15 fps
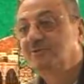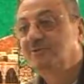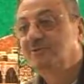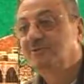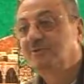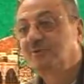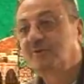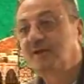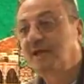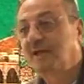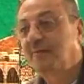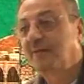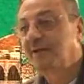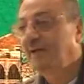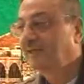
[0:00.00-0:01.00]
So the
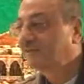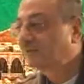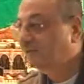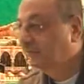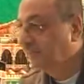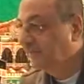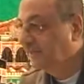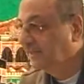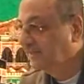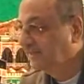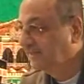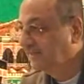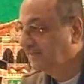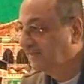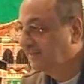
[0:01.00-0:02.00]
khabar has to be
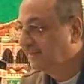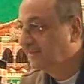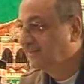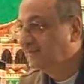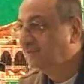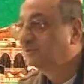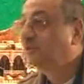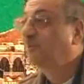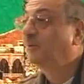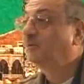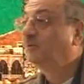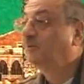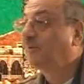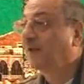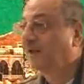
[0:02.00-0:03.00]
shubu
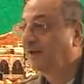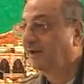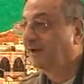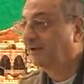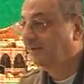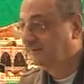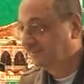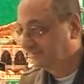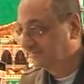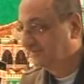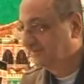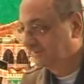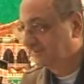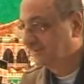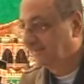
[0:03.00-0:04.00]
jumla
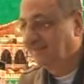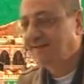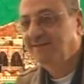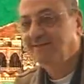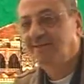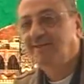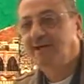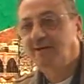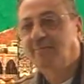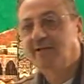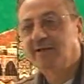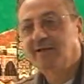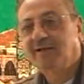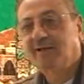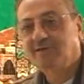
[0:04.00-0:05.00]
now.
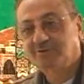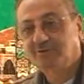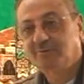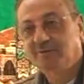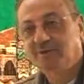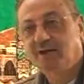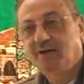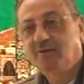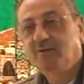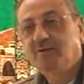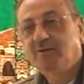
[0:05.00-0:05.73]
Khabar has to be now